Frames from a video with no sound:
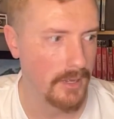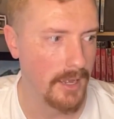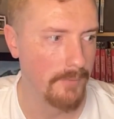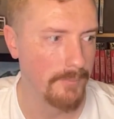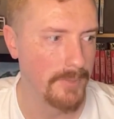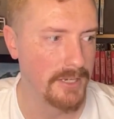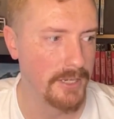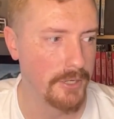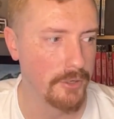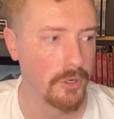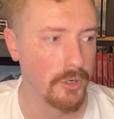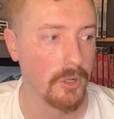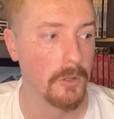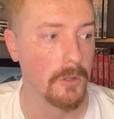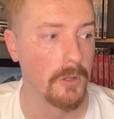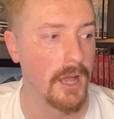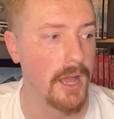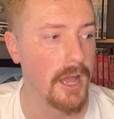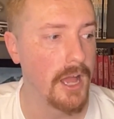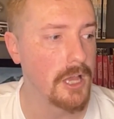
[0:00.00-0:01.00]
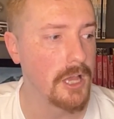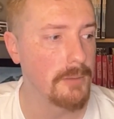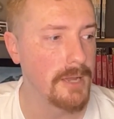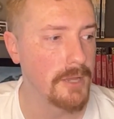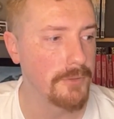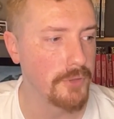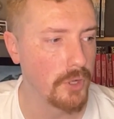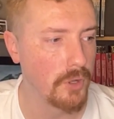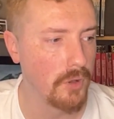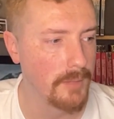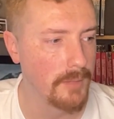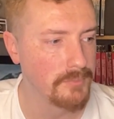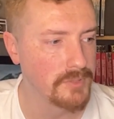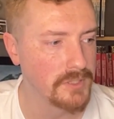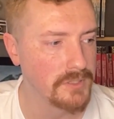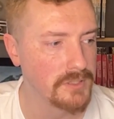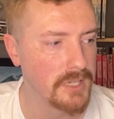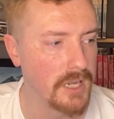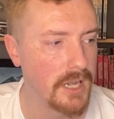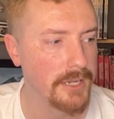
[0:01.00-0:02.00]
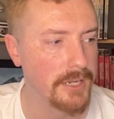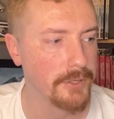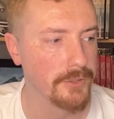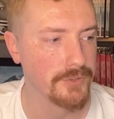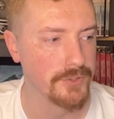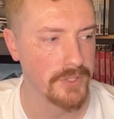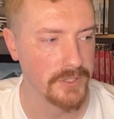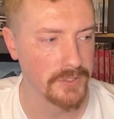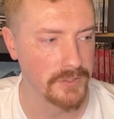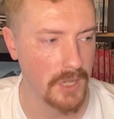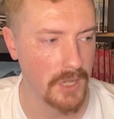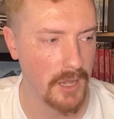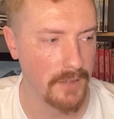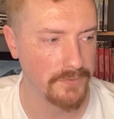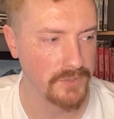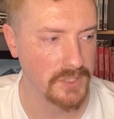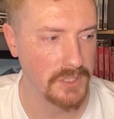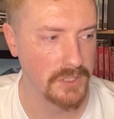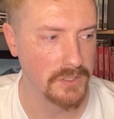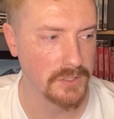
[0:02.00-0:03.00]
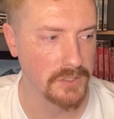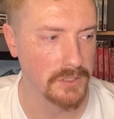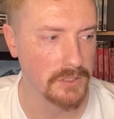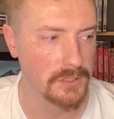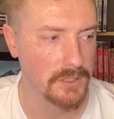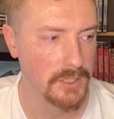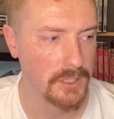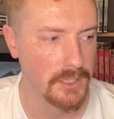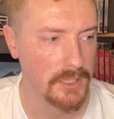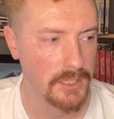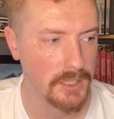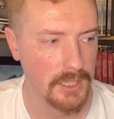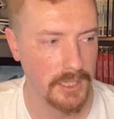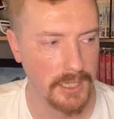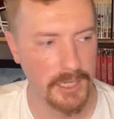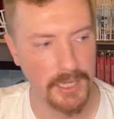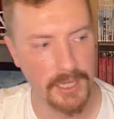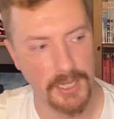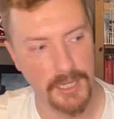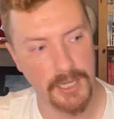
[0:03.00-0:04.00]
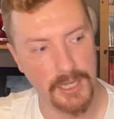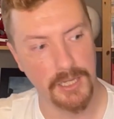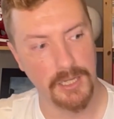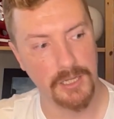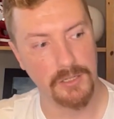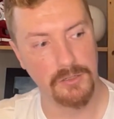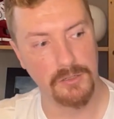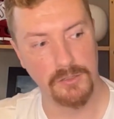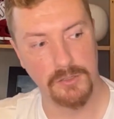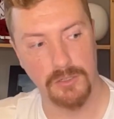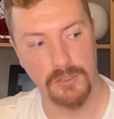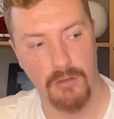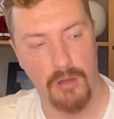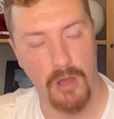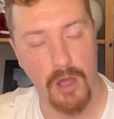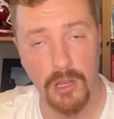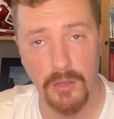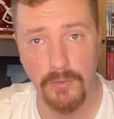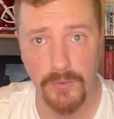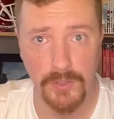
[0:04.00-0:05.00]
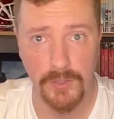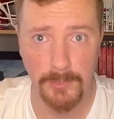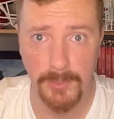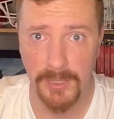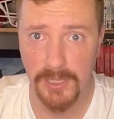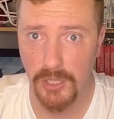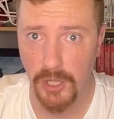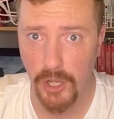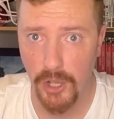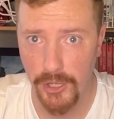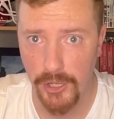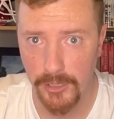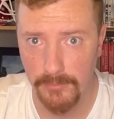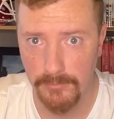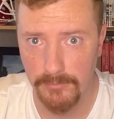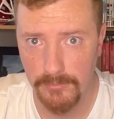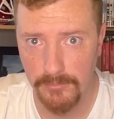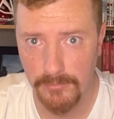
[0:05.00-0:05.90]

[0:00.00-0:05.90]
I've been hearing a lot about the Clemson Tigers this offseason, and all of it's been good.